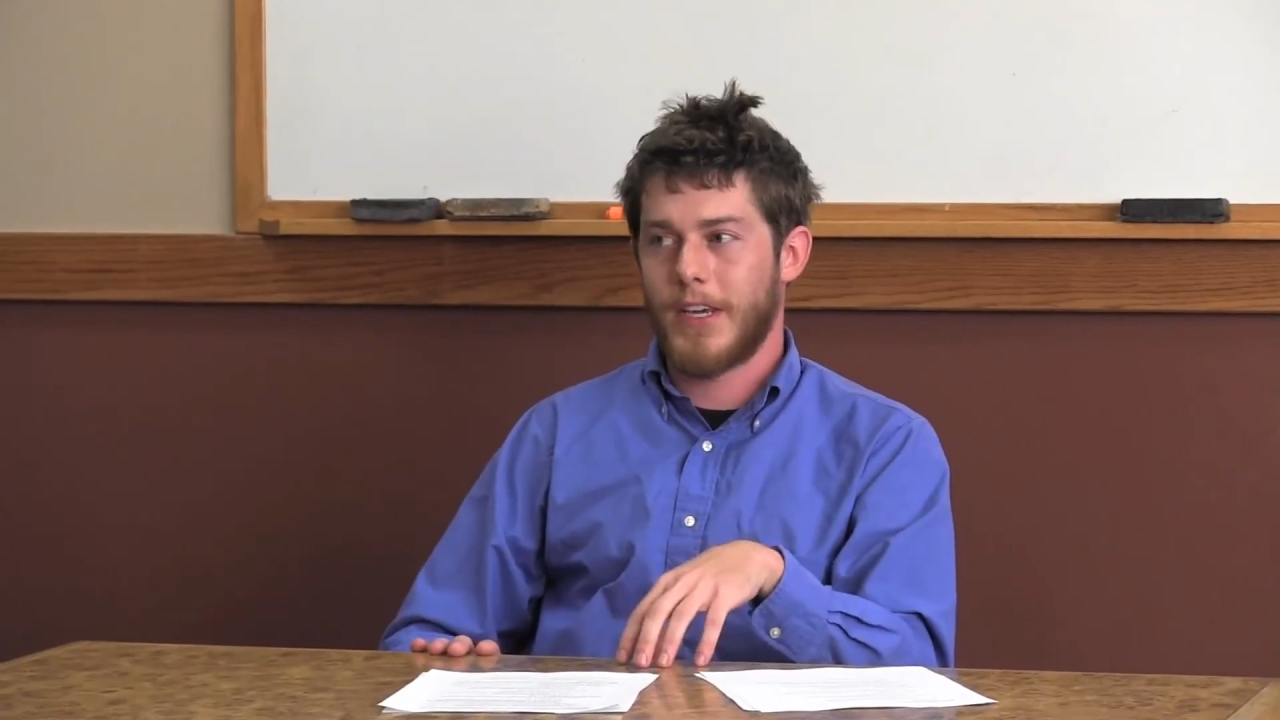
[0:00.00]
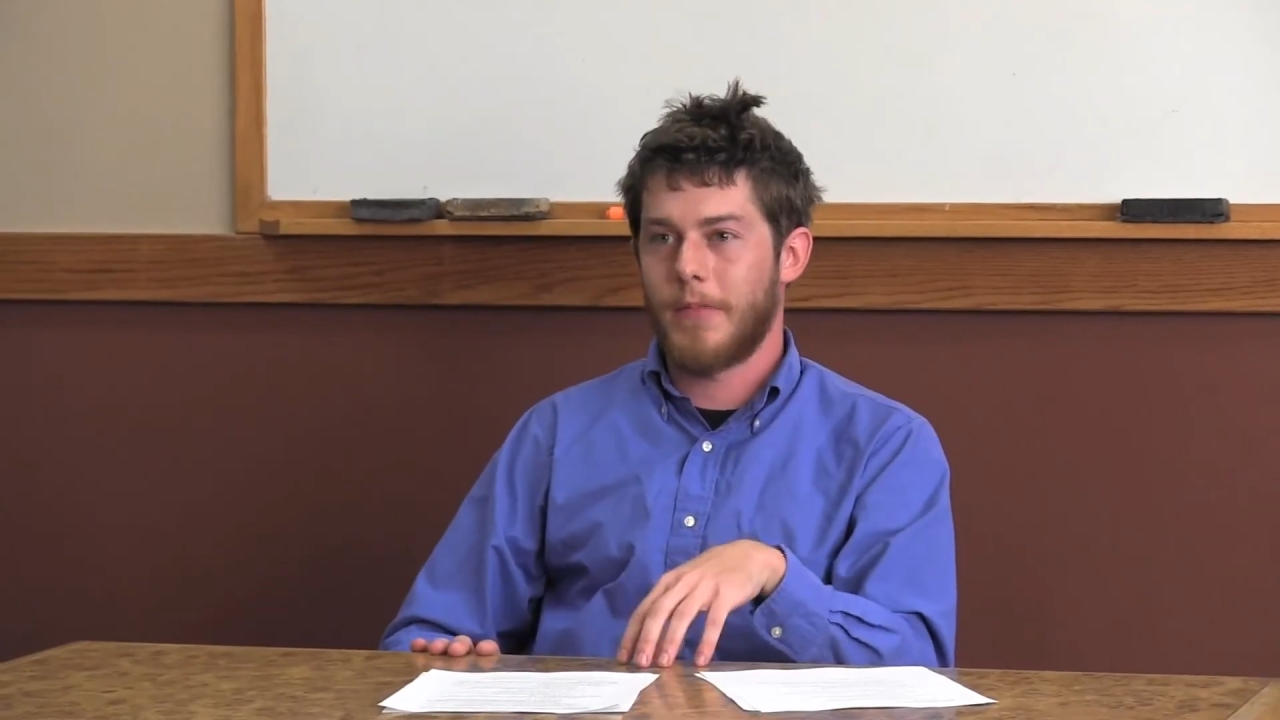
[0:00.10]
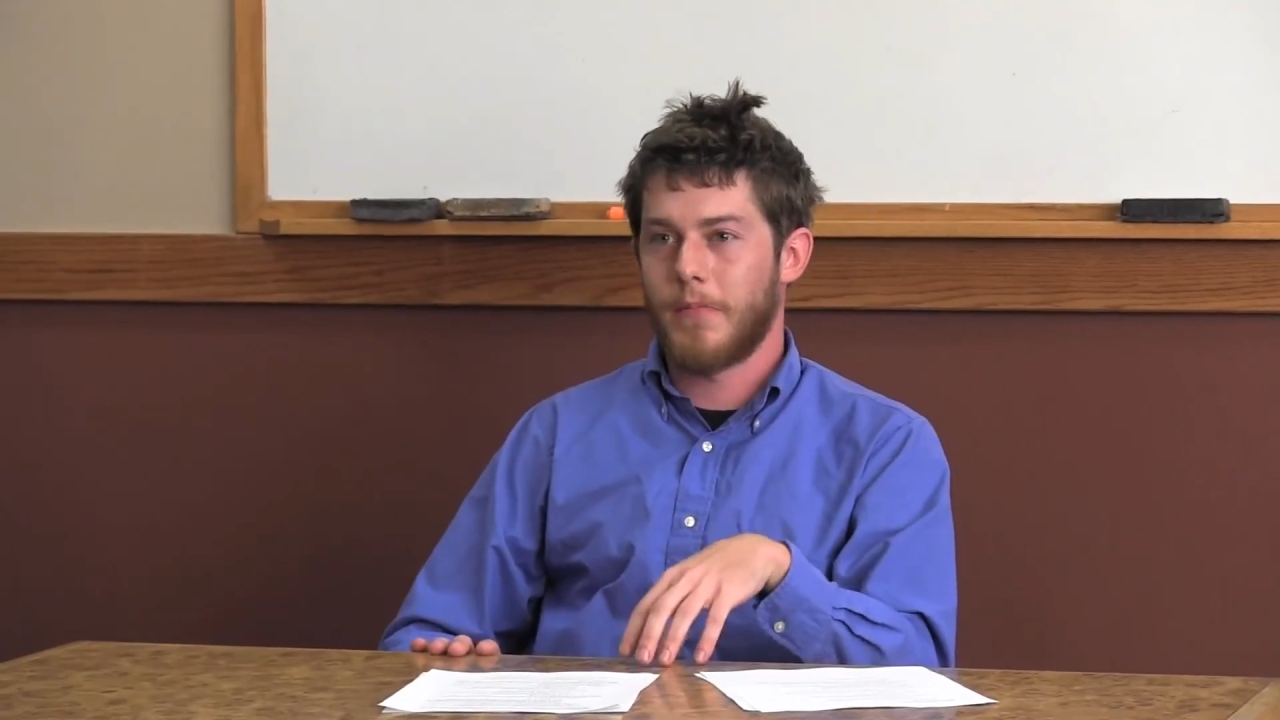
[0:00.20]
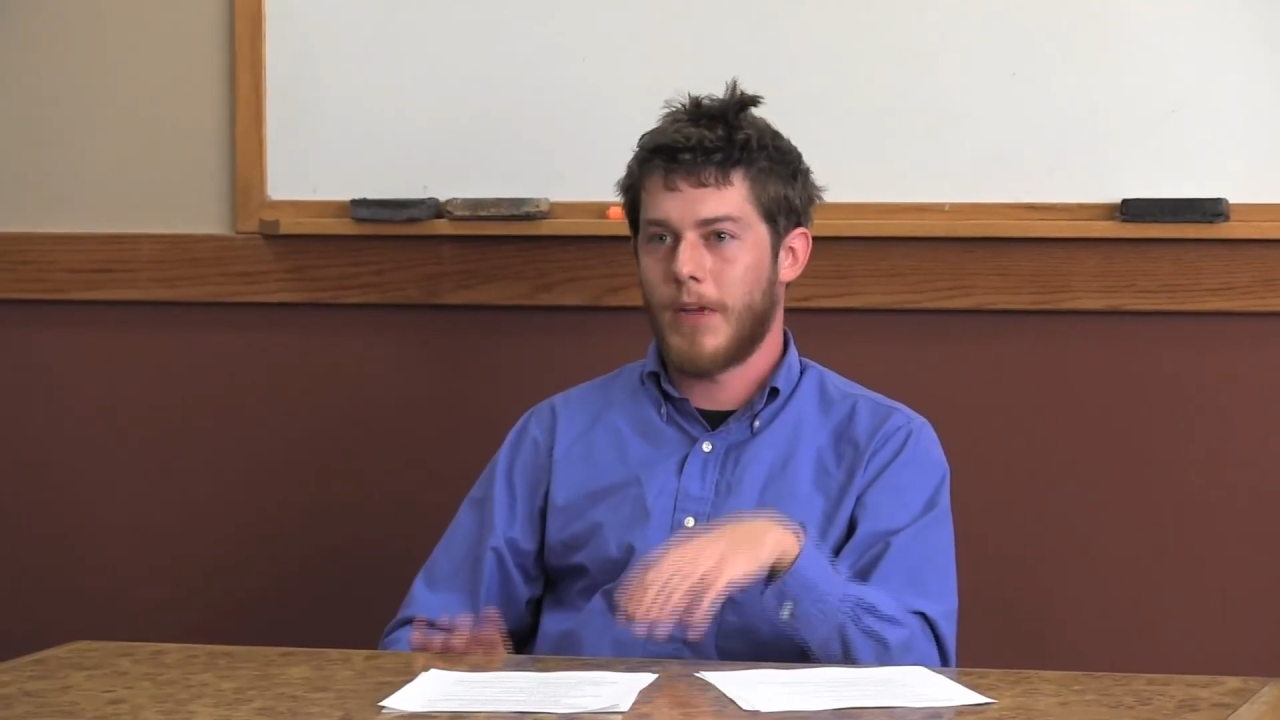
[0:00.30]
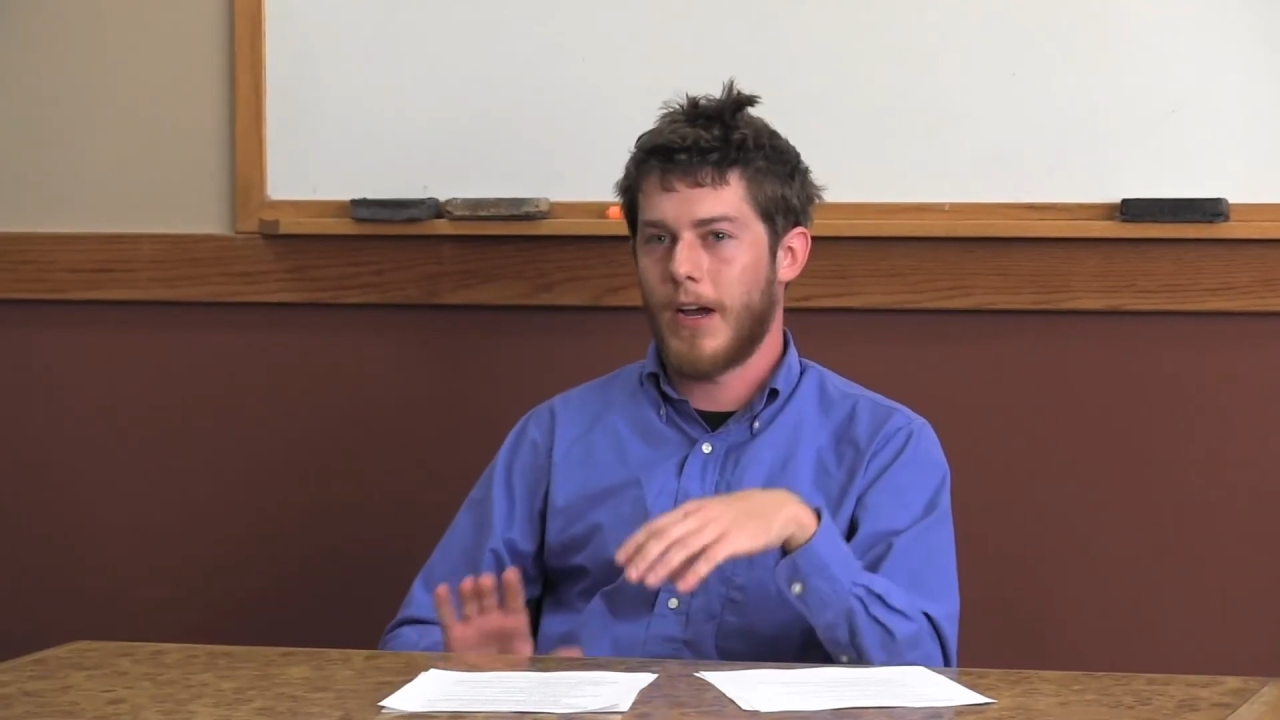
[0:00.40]
keep
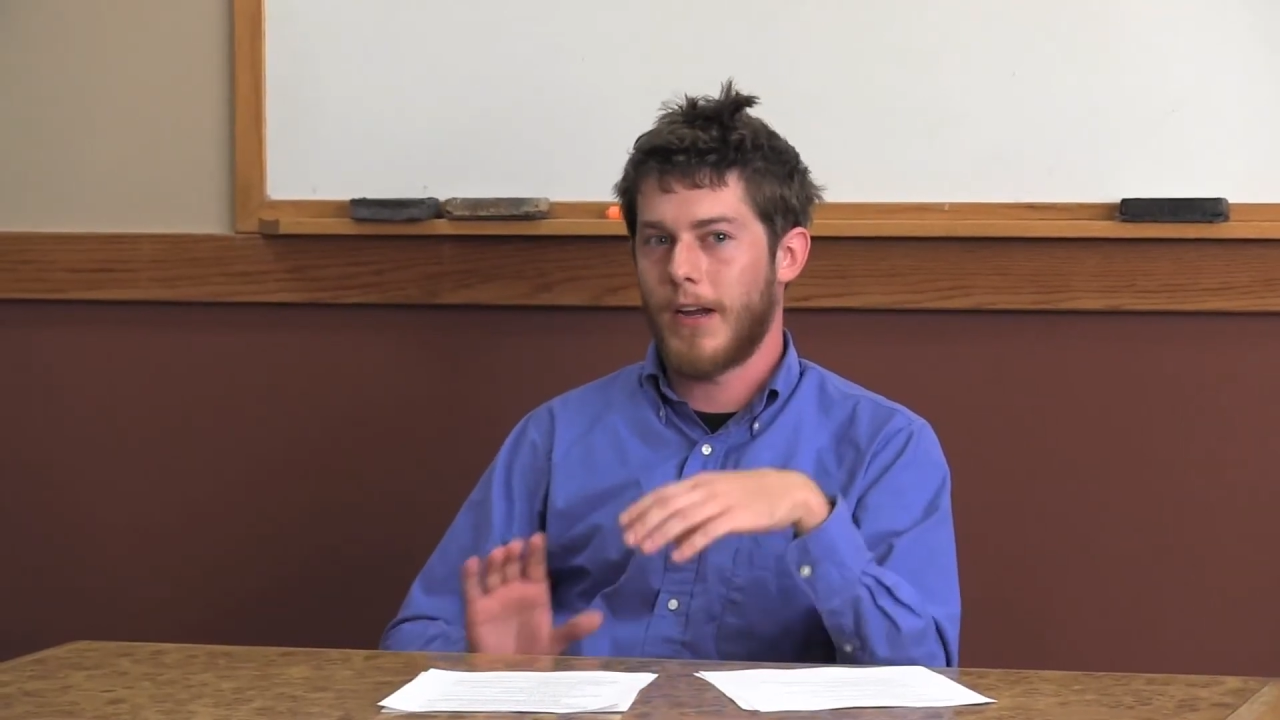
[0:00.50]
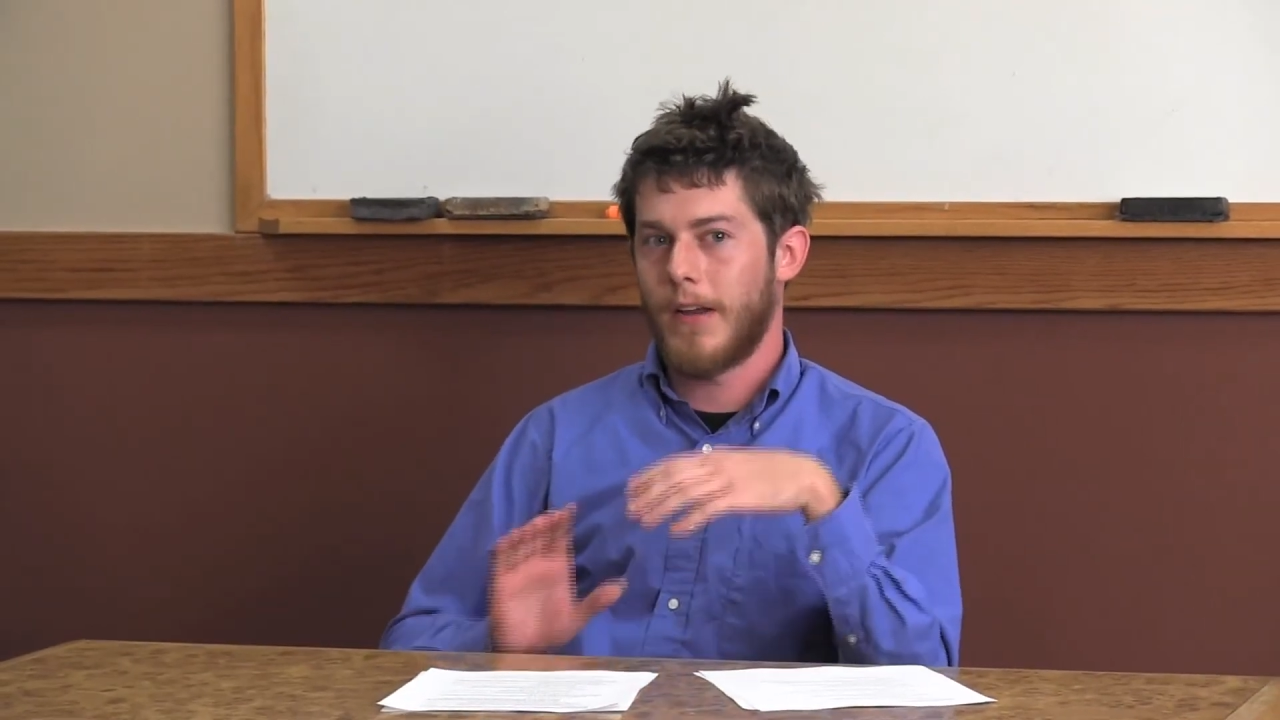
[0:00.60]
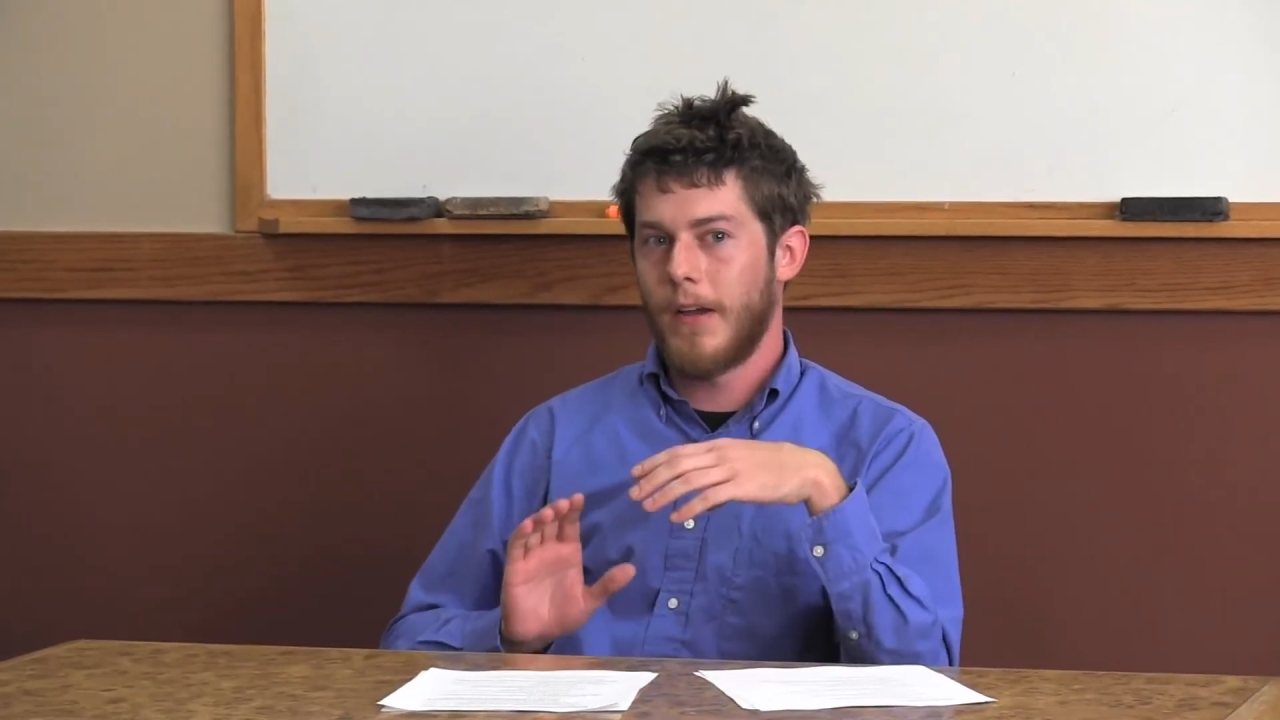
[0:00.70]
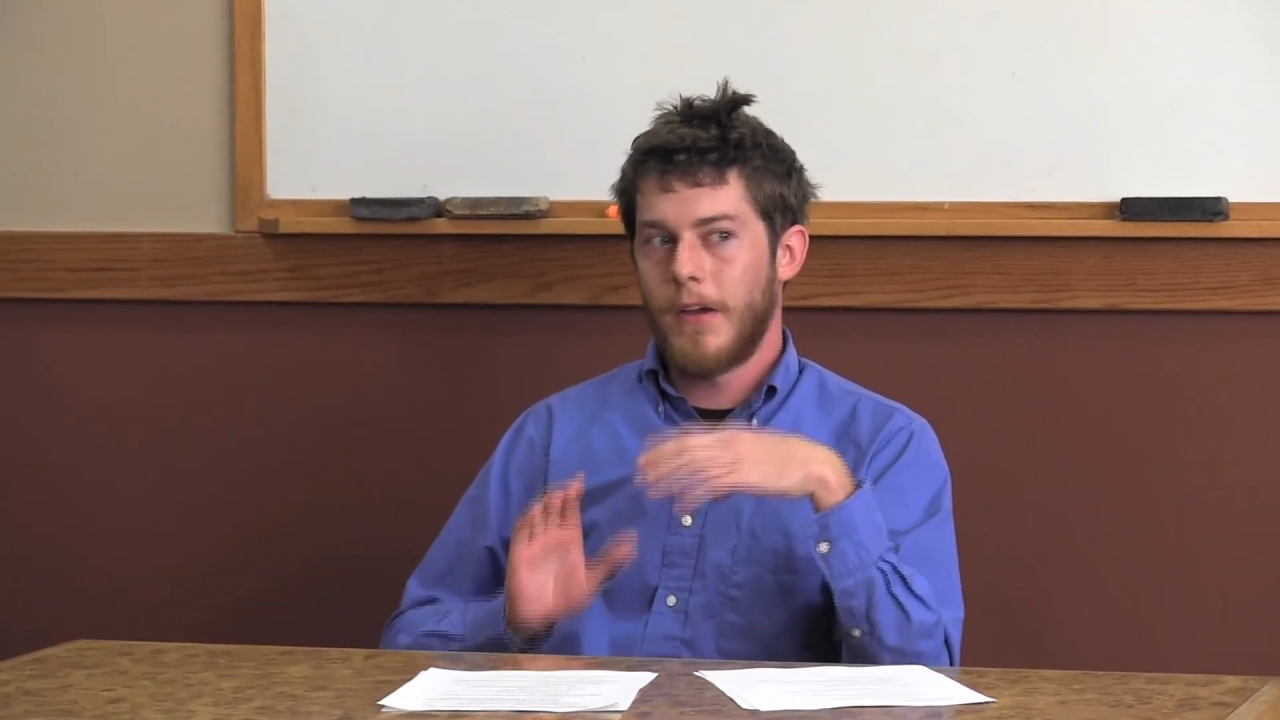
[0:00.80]
in mind.